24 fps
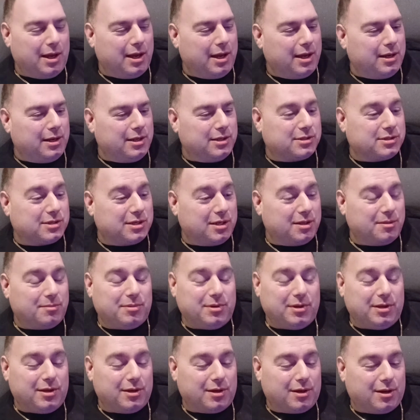And it's going to
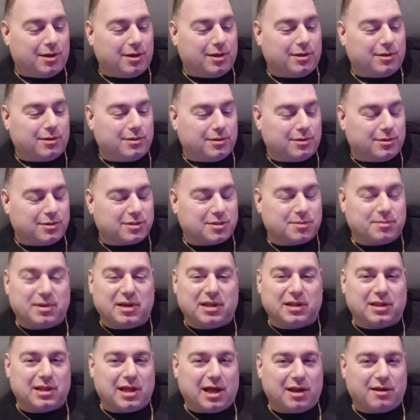be
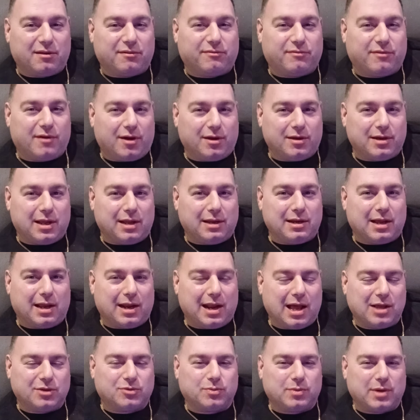a lot of fun. Now
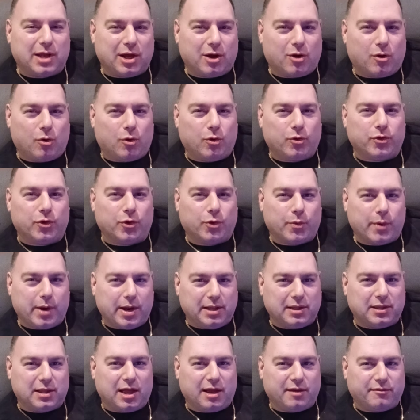that's what I call the
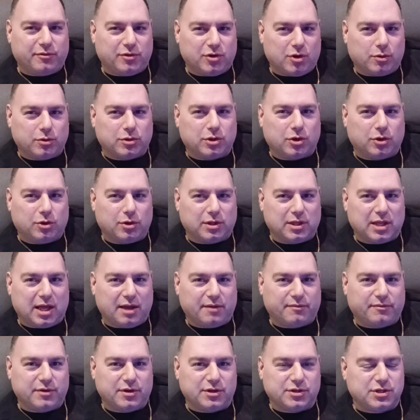great life. You know what the good
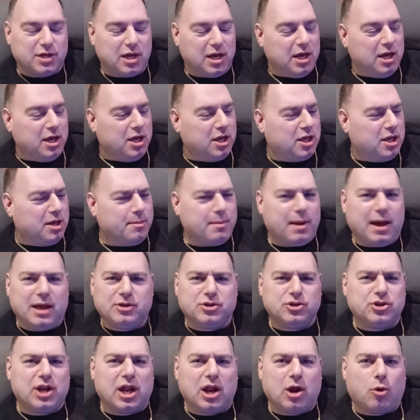life is? Can you
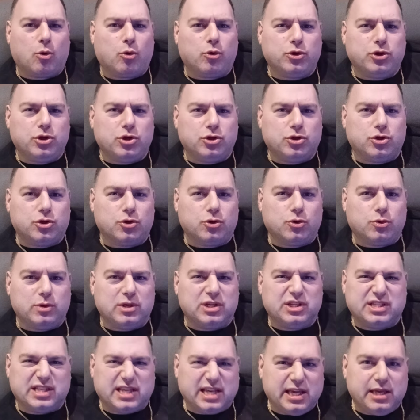imagine that all you do
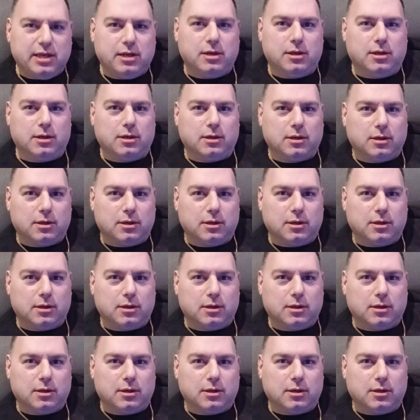is eat?